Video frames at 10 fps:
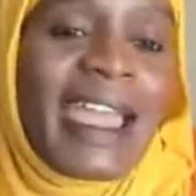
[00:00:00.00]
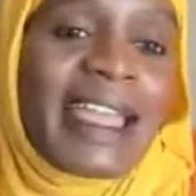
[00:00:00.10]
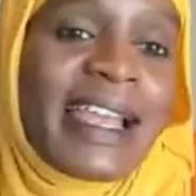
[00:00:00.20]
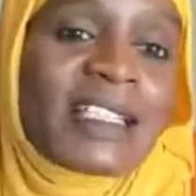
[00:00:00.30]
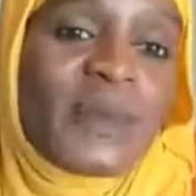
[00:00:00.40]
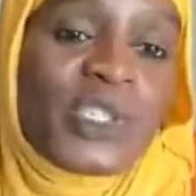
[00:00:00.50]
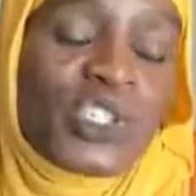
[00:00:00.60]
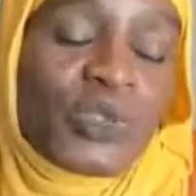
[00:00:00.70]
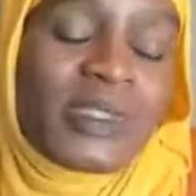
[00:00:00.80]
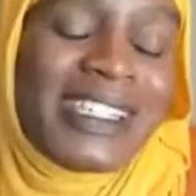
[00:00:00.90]
It has been
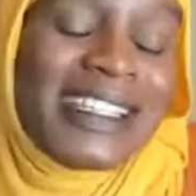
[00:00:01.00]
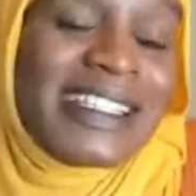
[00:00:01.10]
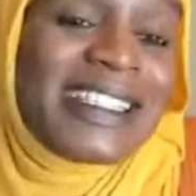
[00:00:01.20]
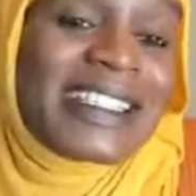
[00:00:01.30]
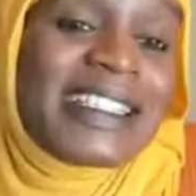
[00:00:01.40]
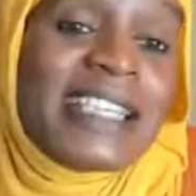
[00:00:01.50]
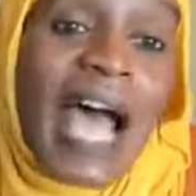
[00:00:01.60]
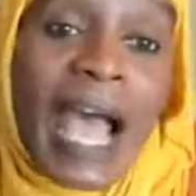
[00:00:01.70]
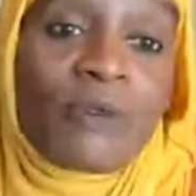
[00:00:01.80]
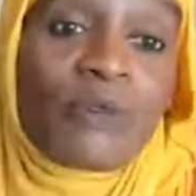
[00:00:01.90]
shown that it does
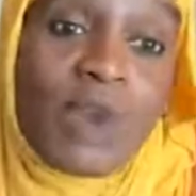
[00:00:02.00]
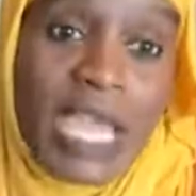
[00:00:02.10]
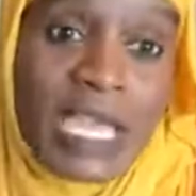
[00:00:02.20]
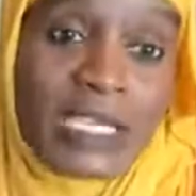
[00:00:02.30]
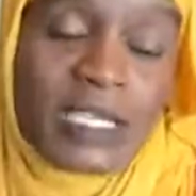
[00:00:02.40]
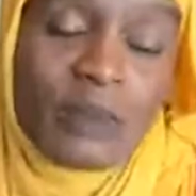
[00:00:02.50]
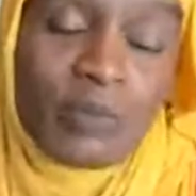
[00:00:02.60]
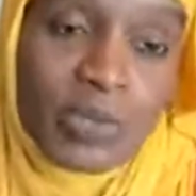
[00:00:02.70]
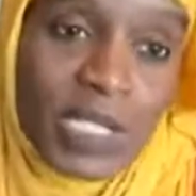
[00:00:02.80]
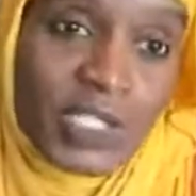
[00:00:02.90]
not raise
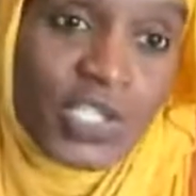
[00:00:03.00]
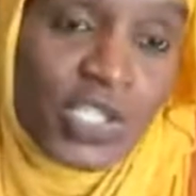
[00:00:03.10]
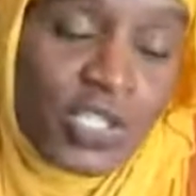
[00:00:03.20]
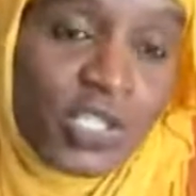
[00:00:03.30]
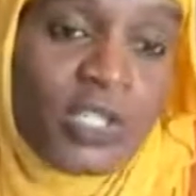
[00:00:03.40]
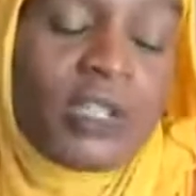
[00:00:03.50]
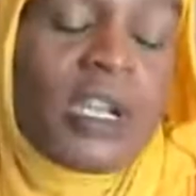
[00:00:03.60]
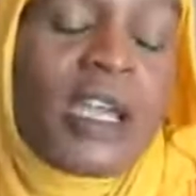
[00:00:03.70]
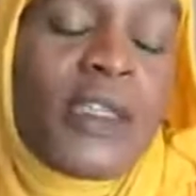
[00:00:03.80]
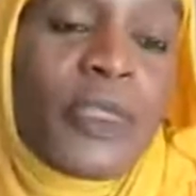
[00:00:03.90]
blood sugar